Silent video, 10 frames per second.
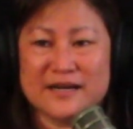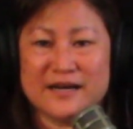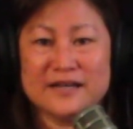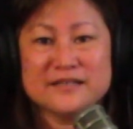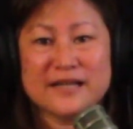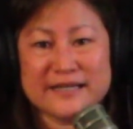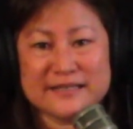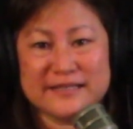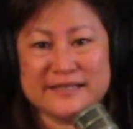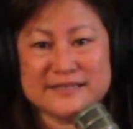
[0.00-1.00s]

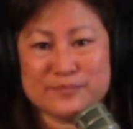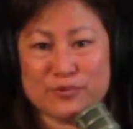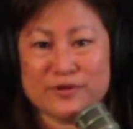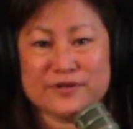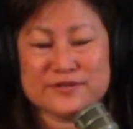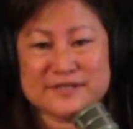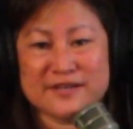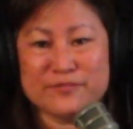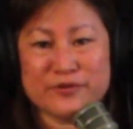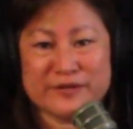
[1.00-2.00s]
unlikely supporters
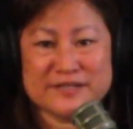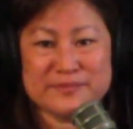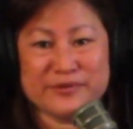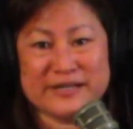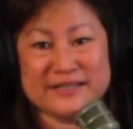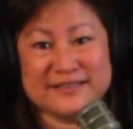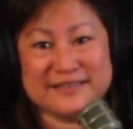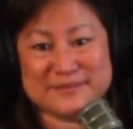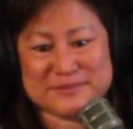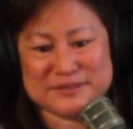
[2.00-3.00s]
of marine debris
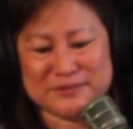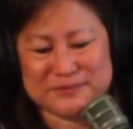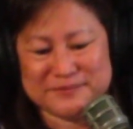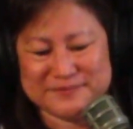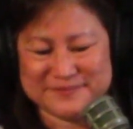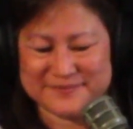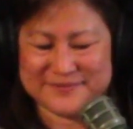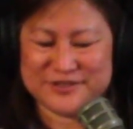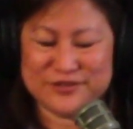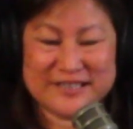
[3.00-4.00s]
cleanup. So
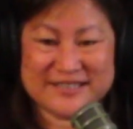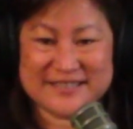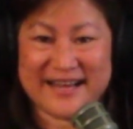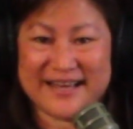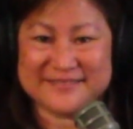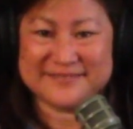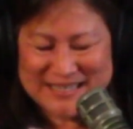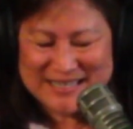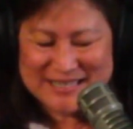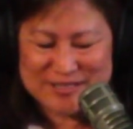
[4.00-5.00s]
tune into that.
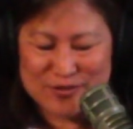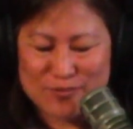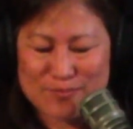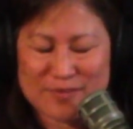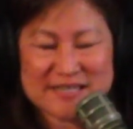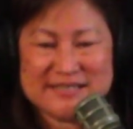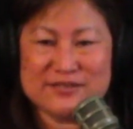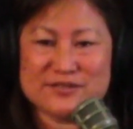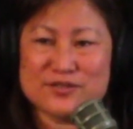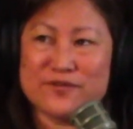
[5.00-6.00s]
So
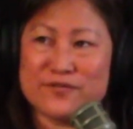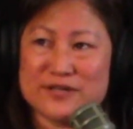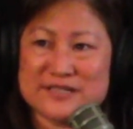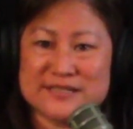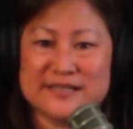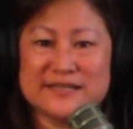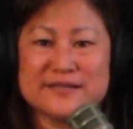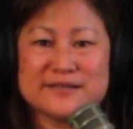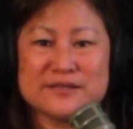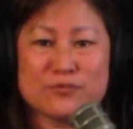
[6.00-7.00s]
Monksio, so of course
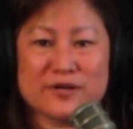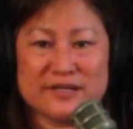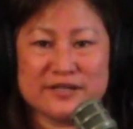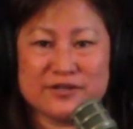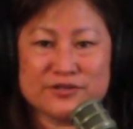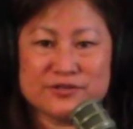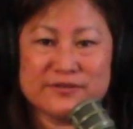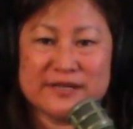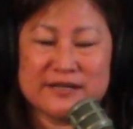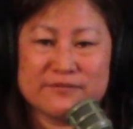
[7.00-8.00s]
the work that you're
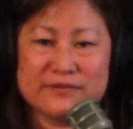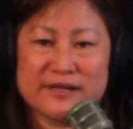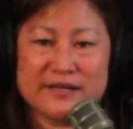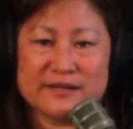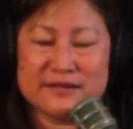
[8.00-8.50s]
doing with